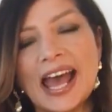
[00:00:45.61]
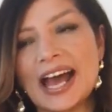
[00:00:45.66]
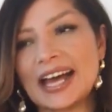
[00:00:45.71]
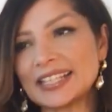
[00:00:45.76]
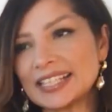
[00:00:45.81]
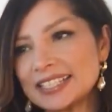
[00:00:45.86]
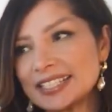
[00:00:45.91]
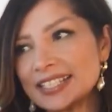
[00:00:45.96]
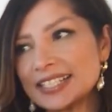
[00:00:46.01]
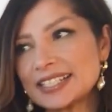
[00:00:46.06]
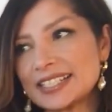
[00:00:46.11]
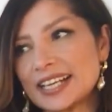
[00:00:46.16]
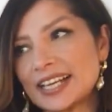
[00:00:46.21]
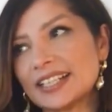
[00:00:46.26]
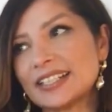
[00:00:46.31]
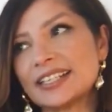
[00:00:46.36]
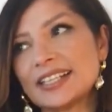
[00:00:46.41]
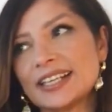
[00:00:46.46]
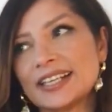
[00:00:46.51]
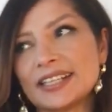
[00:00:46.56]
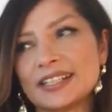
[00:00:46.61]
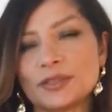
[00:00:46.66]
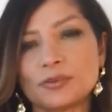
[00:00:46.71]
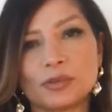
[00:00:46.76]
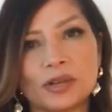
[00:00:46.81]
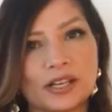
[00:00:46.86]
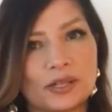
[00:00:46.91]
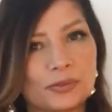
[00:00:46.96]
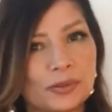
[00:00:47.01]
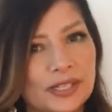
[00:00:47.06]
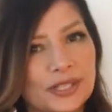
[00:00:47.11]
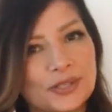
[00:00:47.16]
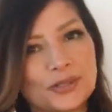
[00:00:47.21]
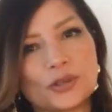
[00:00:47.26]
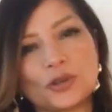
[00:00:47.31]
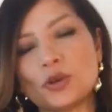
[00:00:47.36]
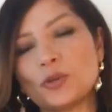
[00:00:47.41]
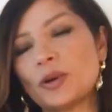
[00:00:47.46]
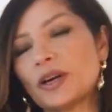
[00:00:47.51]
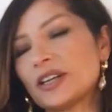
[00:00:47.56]
And that's exactly the right way
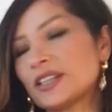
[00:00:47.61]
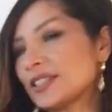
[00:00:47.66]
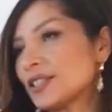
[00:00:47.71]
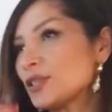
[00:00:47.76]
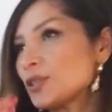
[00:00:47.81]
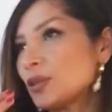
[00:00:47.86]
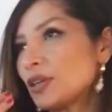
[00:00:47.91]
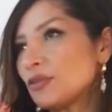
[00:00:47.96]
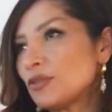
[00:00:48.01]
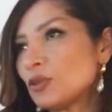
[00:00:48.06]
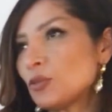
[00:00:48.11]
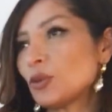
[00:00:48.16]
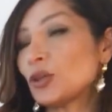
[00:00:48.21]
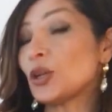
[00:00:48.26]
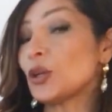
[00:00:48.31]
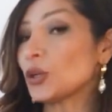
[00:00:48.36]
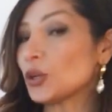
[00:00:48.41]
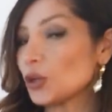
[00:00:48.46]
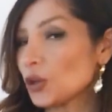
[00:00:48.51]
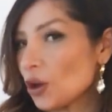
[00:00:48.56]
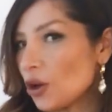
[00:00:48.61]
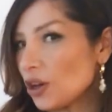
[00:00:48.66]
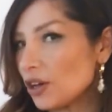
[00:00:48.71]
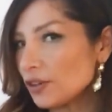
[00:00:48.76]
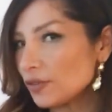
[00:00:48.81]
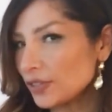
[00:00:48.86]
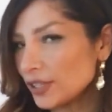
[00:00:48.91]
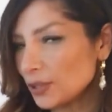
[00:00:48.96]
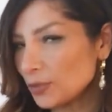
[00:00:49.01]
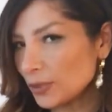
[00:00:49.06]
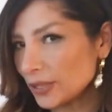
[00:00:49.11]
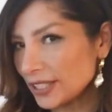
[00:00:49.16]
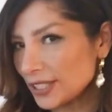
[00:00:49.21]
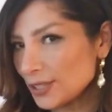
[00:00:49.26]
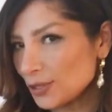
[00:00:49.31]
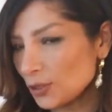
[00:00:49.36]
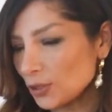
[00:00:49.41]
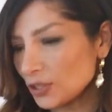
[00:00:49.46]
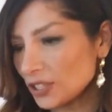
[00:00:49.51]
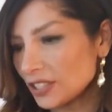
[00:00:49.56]
to go about it. So if you want to look curvier when
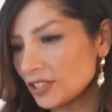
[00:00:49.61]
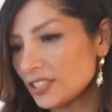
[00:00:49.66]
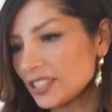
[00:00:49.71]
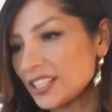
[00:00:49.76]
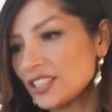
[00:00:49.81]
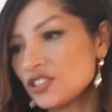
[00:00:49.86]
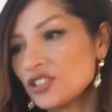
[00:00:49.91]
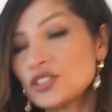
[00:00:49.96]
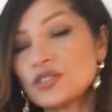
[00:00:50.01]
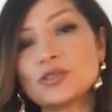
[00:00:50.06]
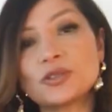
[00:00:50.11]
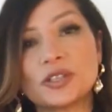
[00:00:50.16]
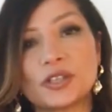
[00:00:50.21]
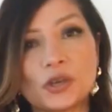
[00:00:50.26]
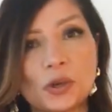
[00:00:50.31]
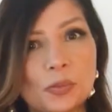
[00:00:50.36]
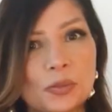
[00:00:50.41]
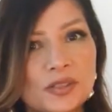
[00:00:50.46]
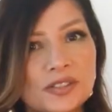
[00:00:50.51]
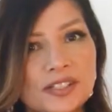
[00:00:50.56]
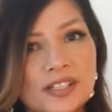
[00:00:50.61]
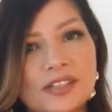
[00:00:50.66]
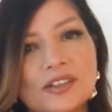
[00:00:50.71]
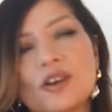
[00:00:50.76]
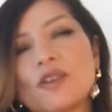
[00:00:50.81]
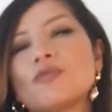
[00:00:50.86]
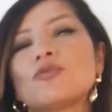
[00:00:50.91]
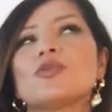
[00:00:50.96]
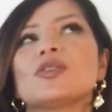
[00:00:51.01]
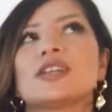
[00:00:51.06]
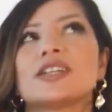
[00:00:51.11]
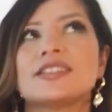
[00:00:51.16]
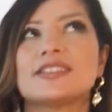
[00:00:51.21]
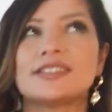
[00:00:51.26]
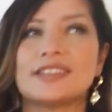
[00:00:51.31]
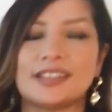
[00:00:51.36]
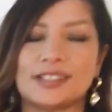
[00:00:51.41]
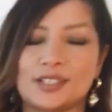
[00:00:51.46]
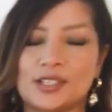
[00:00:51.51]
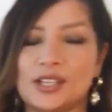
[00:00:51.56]
it's hot outside, just do the opposite of what I
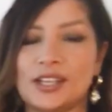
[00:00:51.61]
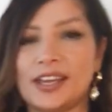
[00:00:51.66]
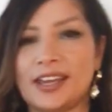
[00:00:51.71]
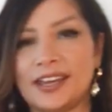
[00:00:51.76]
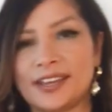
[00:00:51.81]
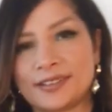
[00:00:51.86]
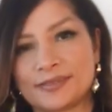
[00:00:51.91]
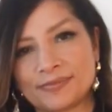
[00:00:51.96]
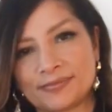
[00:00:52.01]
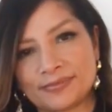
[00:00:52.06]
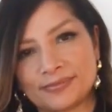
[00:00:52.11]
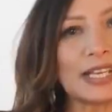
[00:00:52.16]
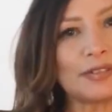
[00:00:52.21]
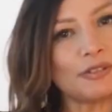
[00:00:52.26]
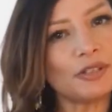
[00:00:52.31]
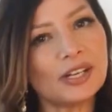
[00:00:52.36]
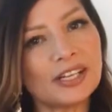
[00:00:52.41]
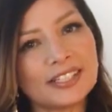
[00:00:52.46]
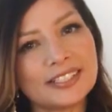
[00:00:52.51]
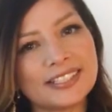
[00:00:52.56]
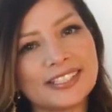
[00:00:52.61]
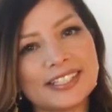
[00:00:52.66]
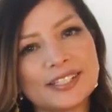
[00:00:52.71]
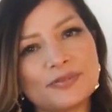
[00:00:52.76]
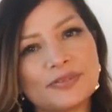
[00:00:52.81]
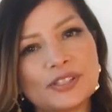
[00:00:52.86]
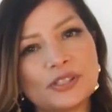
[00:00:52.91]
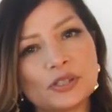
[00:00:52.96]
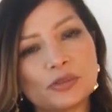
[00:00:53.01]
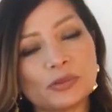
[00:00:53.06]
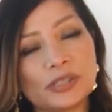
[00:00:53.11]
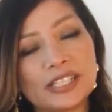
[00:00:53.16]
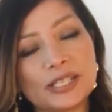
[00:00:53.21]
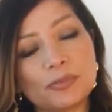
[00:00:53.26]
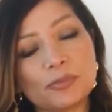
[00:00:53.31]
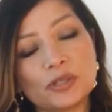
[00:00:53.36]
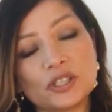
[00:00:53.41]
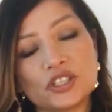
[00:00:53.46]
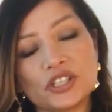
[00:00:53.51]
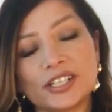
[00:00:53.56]
say today. If you liked today's video, I
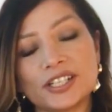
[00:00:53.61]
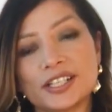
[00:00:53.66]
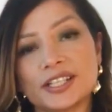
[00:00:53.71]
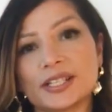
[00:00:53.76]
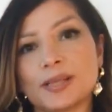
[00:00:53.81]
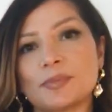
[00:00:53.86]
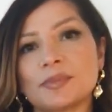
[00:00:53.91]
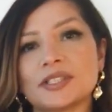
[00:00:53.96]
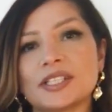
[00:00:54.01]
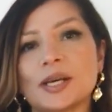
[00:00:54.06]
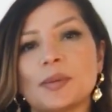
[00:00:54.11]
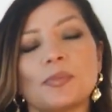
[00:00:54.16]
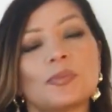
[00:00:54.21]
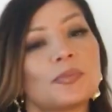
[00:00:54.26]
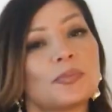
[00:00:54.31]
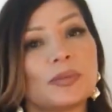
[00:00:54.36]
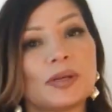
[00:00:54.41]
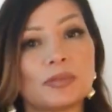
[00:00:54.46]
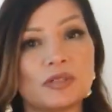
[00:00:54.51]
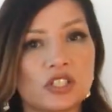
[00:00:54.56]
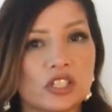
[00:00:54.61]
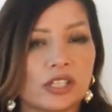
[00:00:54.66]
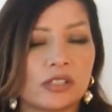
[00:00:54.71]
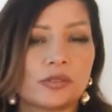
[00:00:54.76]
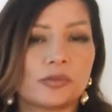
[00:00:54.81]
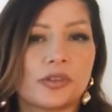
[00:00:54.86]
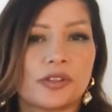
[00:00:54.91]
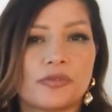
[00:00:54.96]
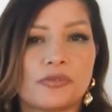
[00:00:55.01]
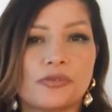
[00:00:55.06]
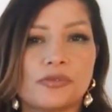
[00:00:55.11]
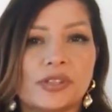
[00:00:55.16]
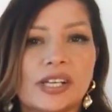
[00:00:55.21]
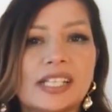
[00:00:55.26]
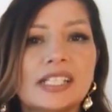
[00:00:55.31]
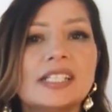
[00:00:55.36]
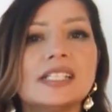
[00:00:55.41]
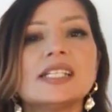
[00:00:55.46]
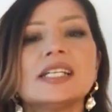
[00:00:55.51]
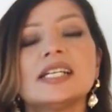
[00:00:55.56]
really appreciate a thumbs up. Maybe share it with a
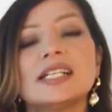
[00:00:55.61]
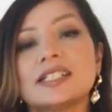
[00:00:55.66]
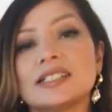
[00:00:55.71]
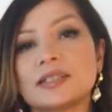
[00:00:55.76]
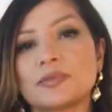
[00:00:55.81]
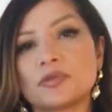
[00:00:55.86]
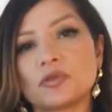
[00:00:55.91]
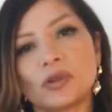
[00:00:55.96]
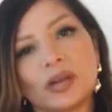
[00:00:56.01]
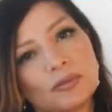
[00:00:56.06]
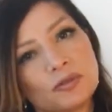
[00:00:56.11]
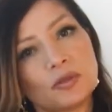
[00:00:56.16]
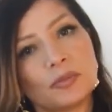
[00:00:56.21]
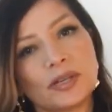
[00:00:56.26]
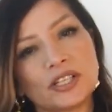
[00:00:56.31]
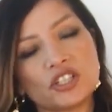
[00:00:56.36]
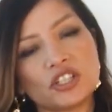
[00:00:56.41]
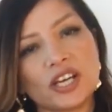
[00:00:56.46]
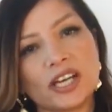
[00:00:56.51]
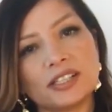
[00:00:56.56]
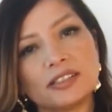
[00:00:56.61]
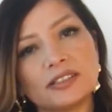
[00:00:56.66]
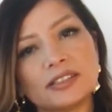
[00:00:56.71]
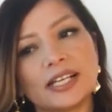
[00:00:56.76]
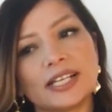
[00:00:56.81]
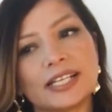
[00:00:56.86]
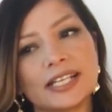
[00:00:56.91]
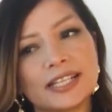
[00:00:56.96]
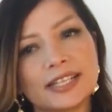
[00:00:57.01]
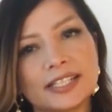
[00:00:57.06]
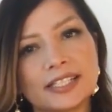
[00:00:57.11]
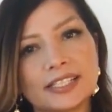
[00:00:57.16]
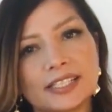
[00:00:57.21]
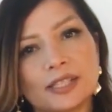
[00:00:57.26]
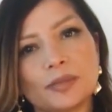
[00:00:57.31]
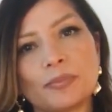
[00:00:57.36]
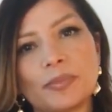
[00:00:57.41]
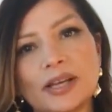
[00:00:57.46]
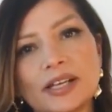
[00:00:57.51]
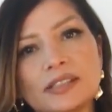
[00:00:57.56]
friend. Subscribe to my channel and hit the
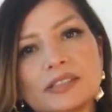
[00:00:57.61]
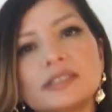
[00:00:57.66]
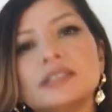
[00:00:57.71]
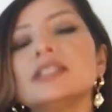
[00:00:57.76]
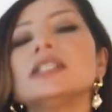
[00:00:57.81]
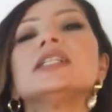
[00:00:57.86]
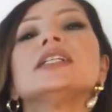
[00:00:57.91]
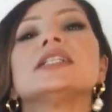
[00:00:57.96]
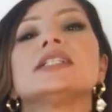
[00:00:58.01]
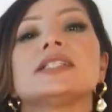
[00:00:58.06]
little bell.